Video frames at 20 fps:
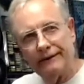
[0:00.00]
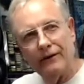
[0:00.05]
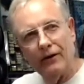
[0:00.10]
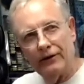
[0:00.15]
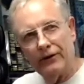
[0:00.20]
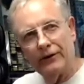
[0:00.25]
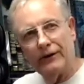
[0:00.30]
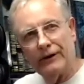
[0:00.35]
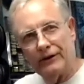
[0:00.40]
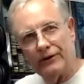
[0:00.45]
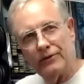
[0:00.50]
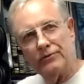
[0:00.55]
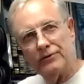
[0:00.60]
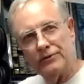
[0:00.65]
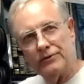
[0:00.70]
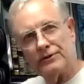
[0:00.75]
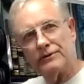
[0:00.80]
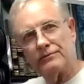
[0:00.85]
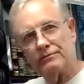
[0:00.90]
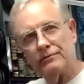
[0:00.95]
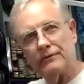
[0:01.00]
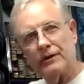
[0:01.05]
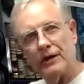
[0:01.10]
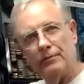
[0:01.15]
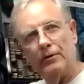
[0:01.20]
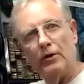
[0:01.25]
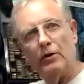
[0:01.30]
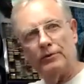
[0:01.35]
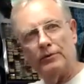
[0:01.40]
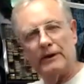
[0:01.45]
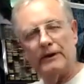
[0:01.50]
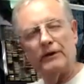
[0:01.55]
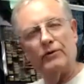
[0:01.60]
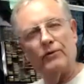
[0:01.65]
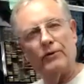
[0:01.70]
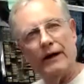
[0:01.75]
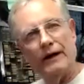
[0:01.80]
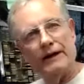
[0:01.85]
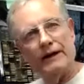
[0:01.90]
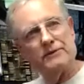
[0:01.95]
All you're going to do is come home to the
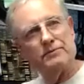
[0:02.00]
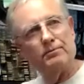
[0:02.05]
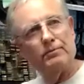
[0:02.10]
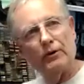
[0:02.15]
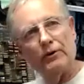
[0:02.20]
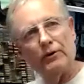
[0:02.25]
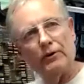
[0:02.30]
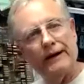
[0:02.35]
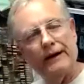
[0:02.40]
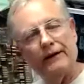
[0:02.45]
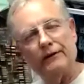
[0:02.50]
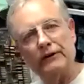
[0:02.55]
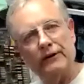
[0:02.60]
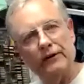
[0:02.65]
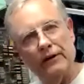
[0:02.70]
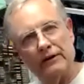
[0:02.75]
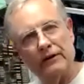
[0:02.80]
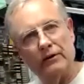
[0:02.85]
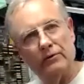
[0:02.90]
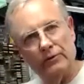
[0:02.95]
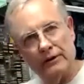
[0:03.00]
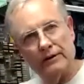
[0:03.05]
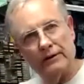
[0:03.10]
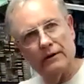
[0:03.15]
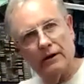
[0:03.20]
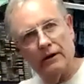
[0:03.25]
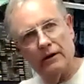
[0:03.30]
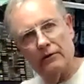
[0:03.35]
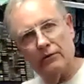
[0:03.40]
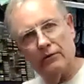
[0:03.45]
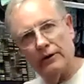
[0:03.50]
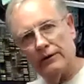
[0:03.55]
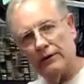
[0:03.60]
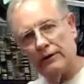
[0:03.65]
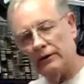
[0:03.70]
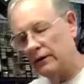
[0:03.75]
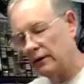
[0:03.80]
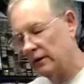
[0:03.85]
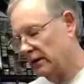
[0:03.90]
garage, burn down to nothing with the car with it.